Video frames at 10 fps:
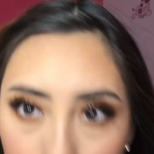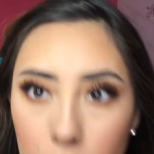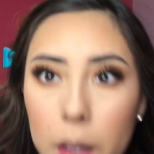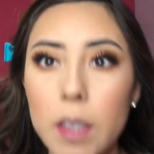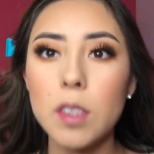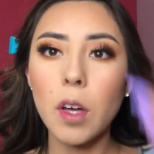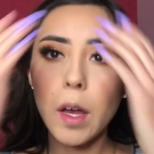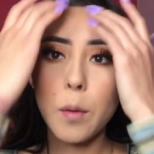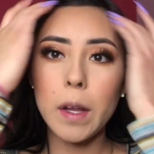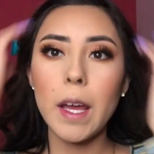Okay, so I
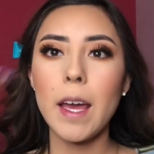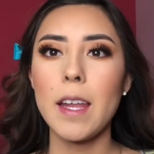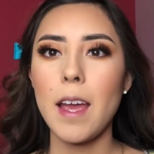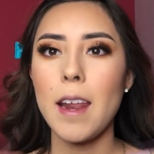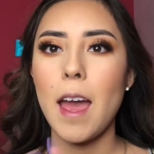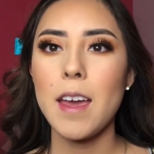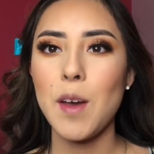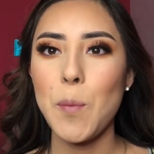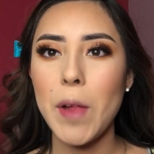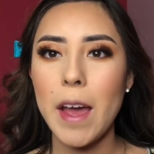went ahead and I
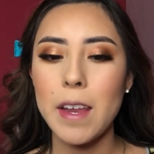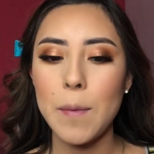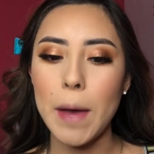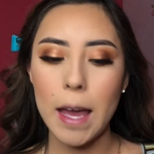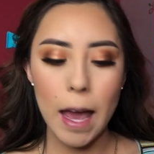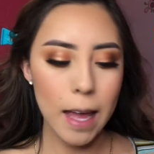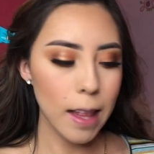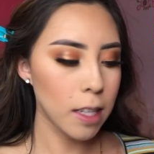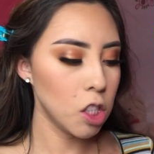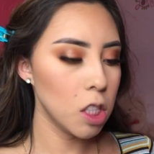applied my
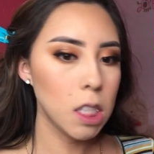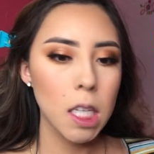eyelashes.